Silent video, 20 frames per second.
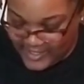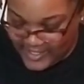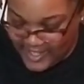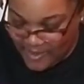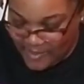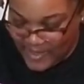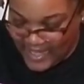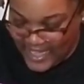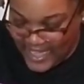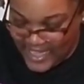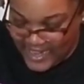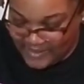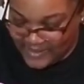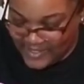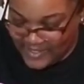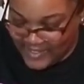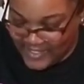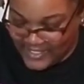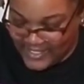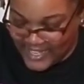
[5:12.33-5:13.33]
Oh my God, I'm
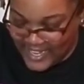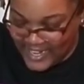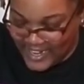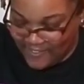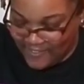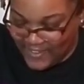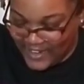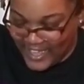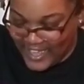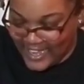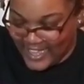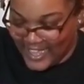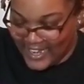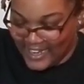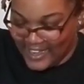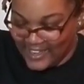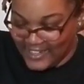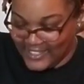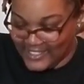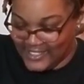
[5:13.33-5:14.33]
so excited. I forgot I got
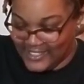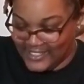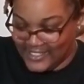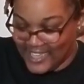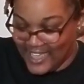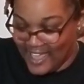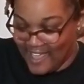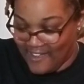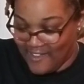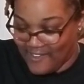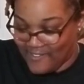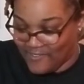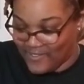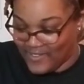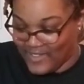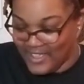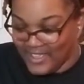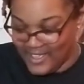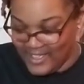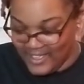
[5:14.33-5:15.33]
all this stuff.
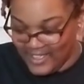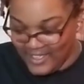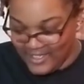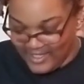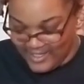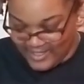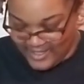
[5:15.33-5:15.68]
I